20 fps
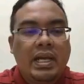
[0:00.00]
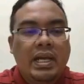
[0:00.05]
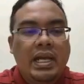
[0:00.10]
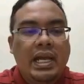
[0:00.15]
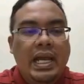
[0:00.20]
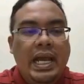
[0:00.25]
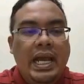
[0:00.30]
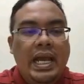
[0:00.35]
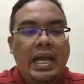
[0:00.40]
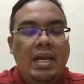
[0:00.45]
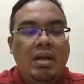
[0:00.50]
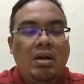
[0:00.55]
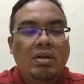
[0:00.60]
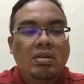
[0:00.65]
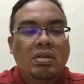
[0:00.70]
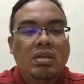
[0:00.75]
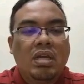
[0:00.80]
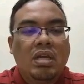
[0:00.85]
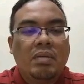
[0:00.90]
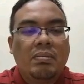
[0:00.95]
Okay, and
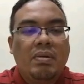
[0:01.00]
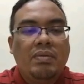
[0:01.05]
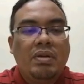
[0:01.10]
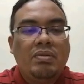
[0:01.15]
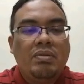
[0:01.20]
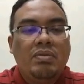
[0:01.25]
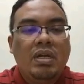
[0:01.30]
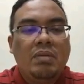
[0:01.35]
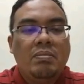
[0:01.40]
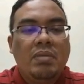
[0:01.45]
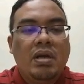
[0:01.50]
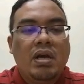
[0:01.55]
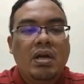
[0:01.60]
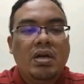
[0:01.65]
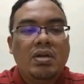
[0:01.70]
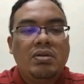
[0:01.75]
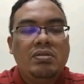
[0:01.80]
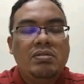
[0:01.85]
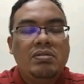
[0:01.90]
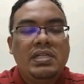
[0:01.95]
on top of the wooden
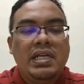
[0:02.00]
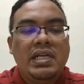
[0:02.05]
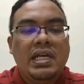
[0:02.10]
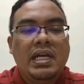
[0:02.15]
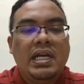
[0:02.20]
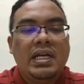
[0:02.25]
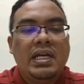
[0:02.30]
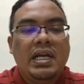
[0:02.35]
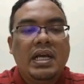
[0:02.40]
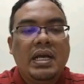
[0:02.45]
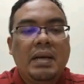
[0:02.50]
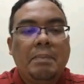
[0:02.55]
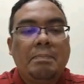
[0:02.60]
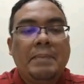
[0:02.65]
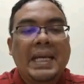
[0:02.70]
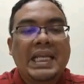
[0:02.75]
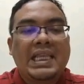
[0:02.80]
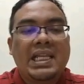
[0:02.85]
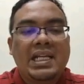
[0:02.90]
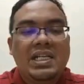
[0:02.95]
block, you see a
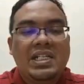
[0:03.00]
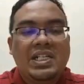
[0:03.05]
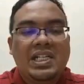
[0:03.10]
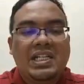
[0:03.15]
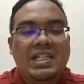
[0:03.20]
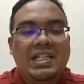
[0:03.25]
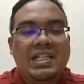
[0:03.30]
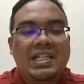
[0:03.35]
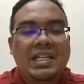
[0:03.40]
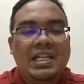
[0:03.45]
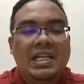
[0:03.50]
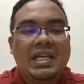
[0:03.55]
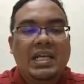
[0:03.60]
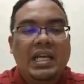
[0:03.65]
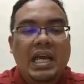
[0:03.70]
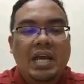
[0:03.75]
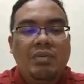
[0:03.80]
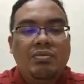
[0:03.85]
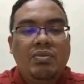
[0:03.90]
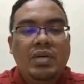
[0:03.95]
metal sheet.
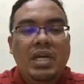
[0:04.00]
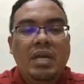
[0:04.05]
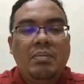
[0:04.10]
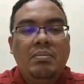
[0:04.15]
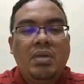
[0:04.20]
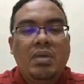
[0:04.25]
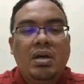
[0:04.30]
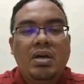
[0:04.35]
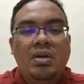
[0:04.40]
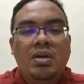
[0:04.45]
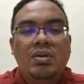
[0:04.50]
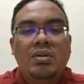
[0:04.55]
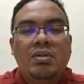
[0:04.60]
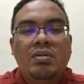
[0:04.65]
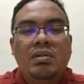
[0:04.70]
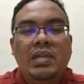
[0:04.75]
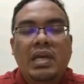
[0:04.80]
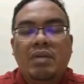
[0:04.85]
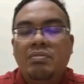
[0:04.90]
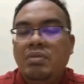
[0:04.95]
And wooden block, you
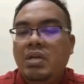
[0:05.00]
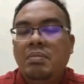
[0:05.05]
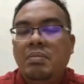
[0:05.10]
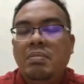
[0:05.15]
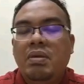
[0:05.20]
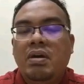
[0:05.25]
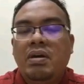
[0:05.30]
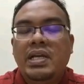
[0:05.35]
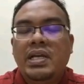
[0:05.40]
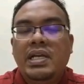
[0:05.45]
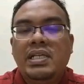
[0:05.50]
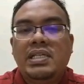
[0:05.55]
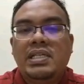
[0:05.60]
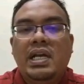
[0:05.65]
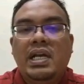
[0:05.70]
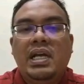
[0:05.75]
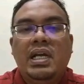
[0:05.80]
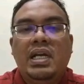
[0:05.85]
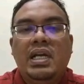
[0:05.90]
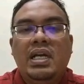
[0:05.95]
know that wooden block
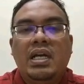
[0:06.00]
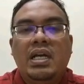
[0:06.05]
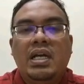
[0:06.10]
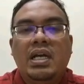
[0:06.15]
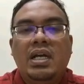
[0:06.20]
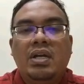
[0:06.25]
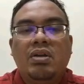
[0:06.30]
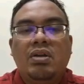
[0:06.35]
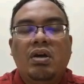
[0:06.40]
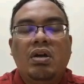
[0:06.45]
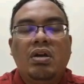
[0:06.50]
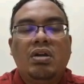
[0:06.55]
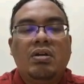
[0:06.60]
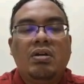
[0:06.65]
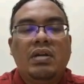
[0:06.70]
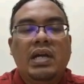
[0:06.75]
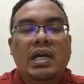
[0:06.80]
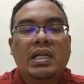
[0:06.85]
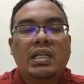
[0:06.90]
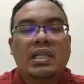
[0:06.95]
is a
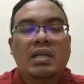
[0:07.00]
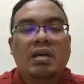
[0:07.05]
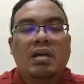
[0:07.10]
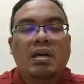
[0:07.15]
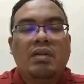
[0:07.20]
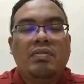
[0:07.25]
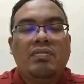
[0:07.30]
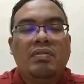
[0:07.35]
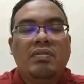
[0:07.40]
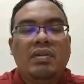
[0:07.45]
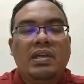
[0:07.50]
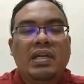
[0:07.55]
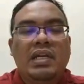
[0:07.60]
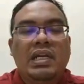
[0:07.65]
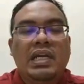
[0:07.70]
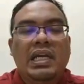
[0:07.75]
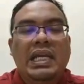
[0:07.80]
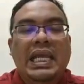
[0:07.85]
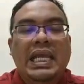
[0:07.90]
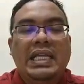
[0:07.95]
non-conductor of
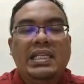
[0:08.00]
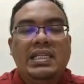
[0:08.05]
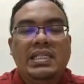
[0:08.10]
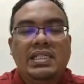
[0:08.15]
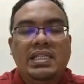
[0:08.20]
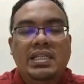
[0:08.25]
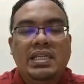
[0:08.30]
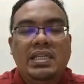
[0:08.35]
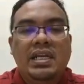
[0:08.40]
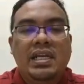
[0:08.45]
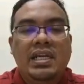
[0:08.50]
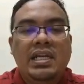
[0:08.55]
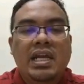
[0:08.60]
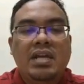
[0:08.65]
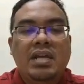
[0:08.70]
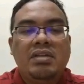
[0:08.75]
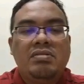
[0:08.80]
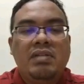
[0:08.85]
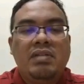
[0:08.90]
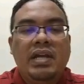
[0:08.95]
electricity.
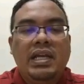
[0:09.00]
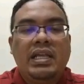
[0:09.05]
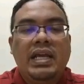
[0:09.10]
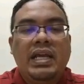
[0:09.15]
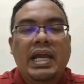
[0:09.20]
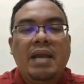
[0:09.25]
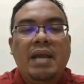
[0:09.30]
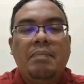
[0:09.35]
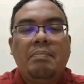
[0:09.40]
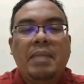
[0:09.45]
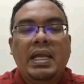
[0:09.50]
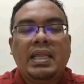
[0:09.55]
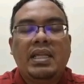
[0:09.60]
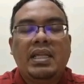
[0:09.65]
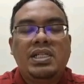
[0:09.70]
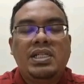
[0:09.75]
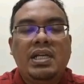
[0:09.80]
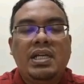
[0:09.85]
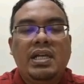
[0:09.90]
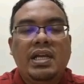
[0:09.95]
They are insulated, and
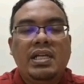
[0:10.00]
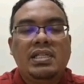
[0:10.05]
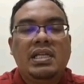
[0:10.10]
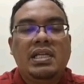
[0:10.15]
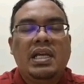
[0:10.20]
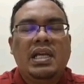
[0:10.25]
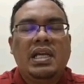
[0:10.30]
metal sheet